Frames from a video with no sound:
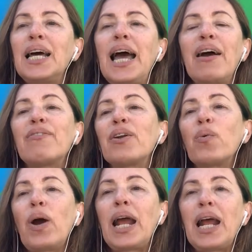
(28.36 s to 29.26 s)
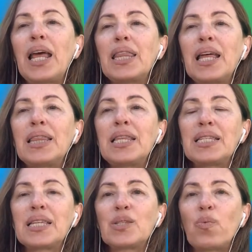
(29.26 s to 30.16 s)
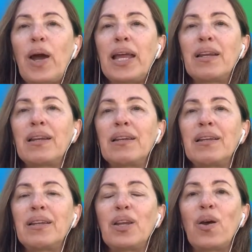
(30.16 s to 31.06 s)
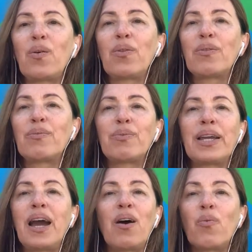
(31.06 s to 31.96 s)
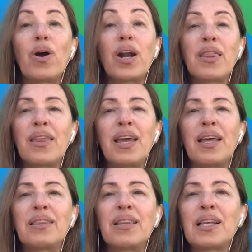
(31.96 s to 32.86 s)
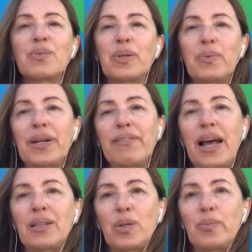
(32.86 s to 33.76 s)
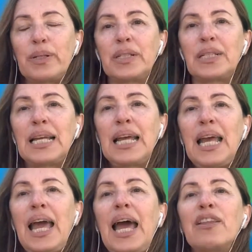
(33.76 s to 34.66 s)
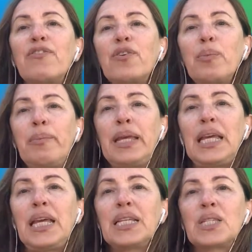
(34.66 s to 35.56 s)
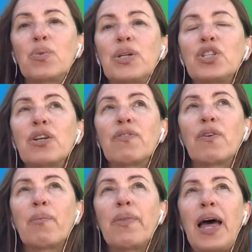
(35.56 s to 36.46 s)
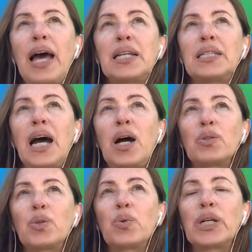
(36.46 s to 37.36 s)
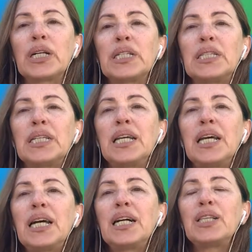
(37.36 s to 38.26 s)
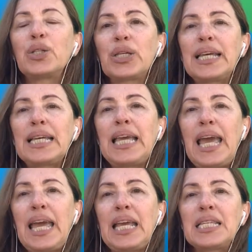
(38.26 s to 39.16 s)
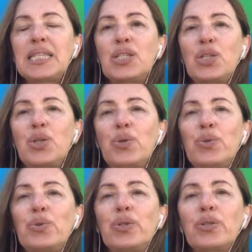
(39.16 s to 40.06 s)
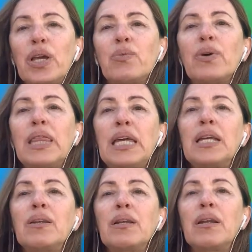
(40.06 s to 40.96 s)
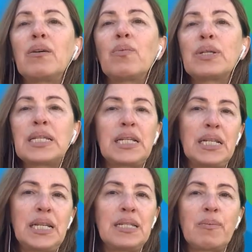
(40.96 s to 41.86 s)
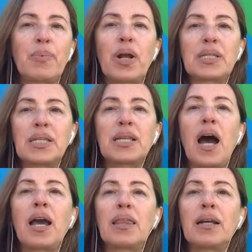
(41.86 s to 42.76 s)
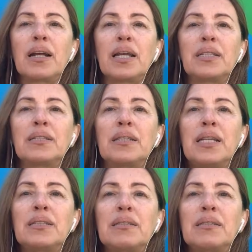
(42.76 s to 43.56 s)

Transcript: everywhere that this is when you know we are worthy and that's when we're valuable and for me switching from that outward looking gaze to looking within wasn't an easy process either it it